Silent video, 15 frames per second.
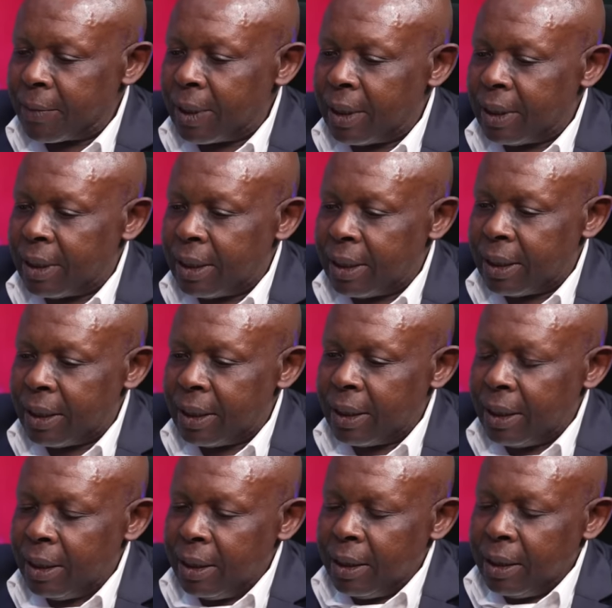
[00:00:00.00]
uh,
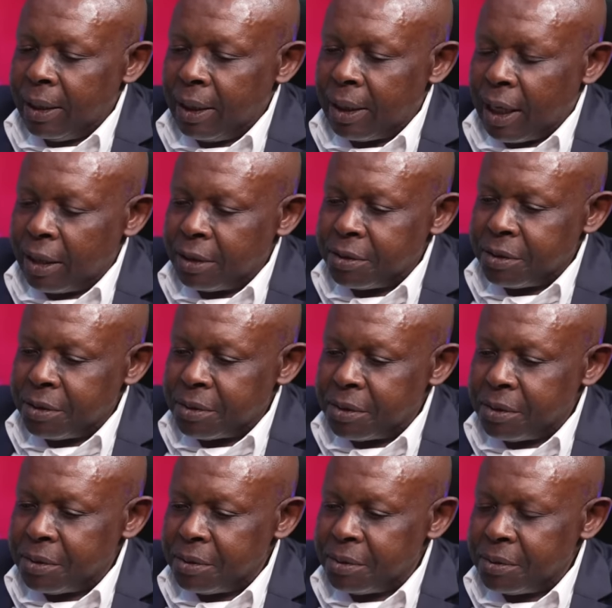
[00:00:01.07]
it had to
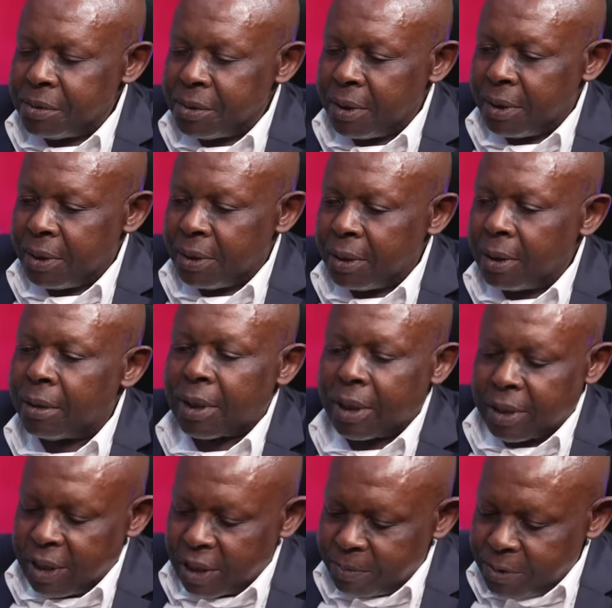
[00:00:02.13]
do. Uh, all right,
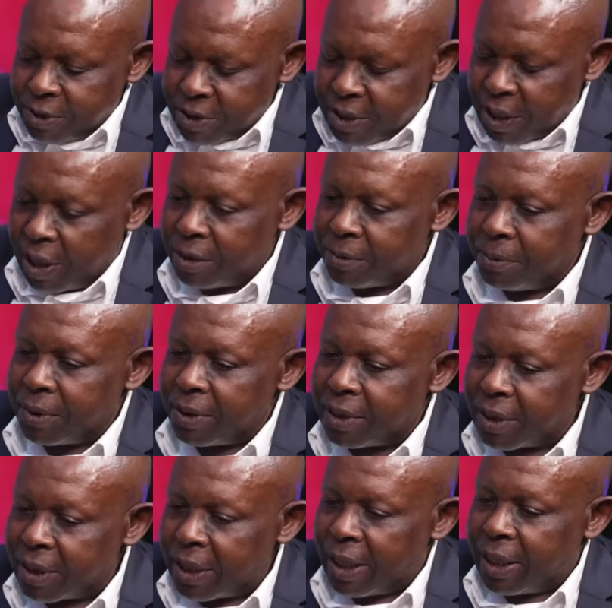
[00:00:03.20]
let me start with the
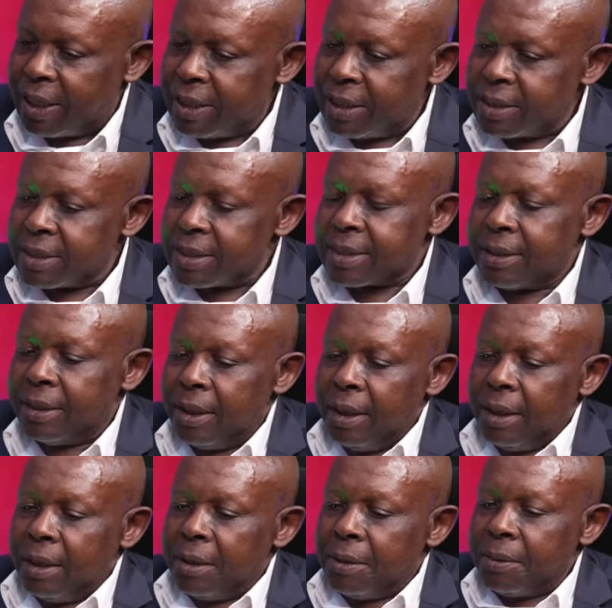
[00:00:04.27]
case
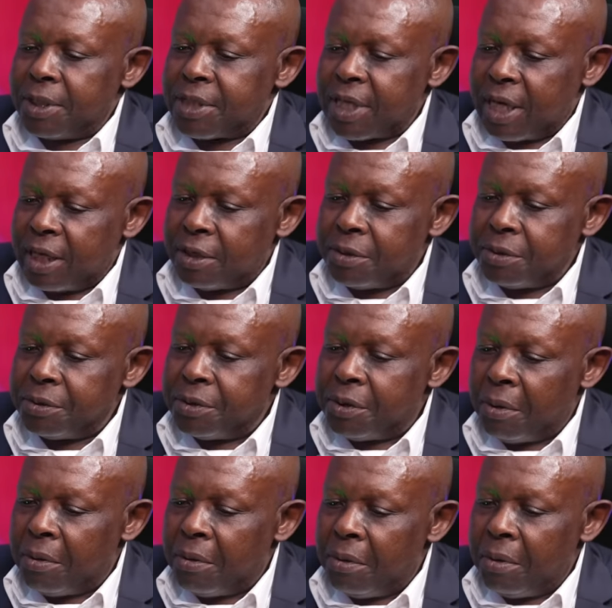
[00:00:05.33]
which had to
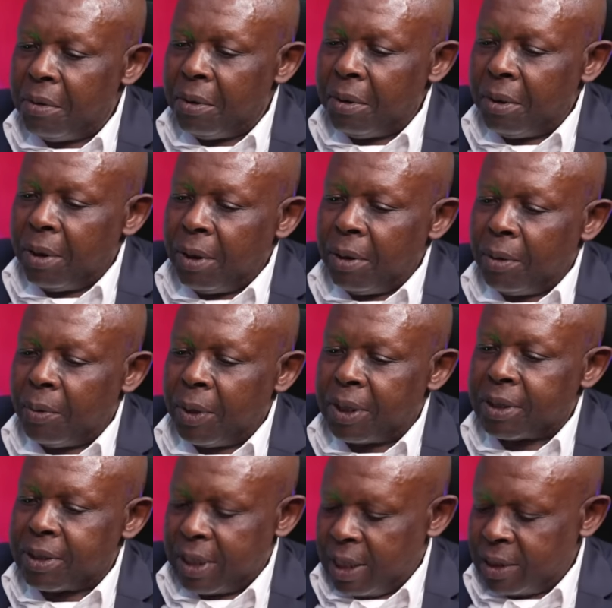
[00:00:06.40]
do
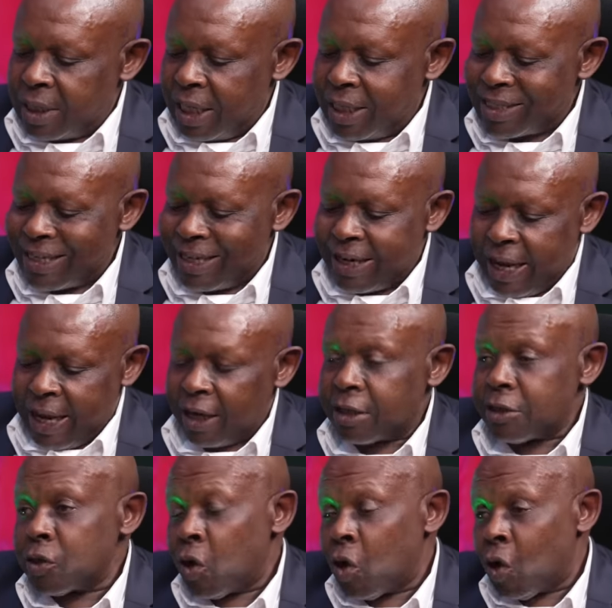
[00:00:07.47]
with there is an
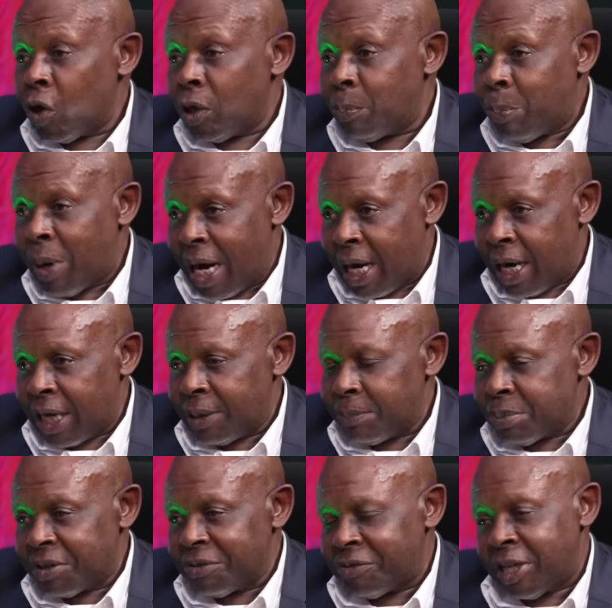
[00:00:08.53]
act called PIE,
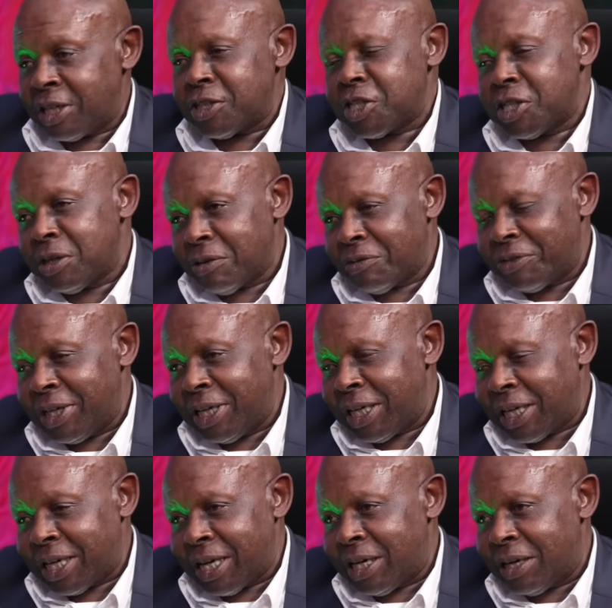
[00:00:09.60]
Prevention of
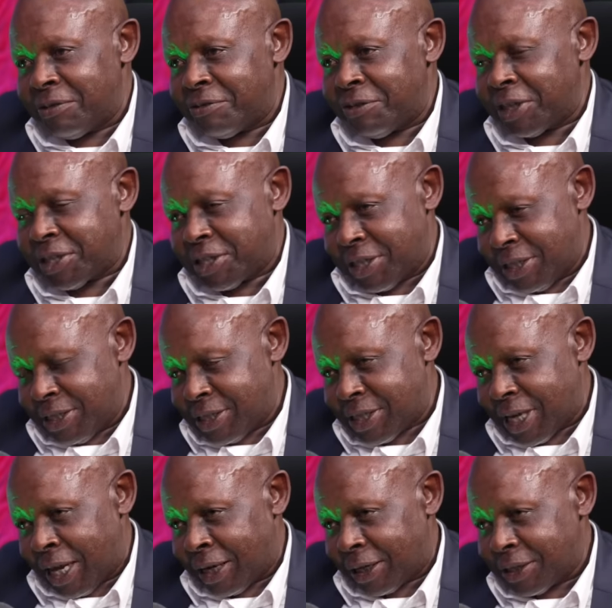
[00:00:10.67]
Illegal Evictions
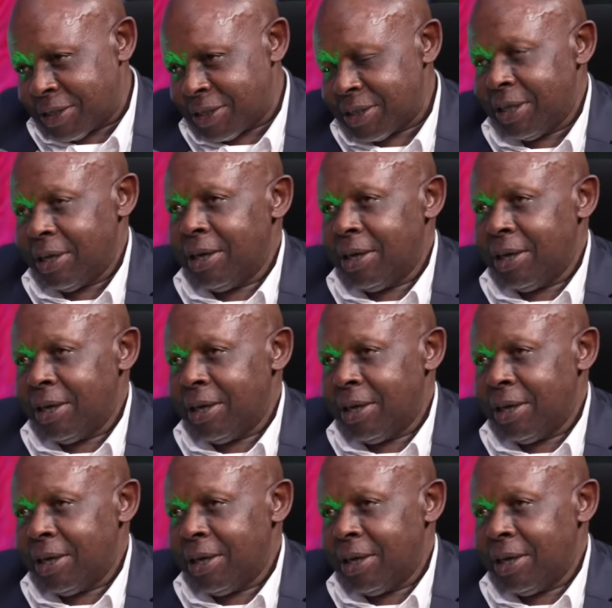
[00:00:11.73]
Act.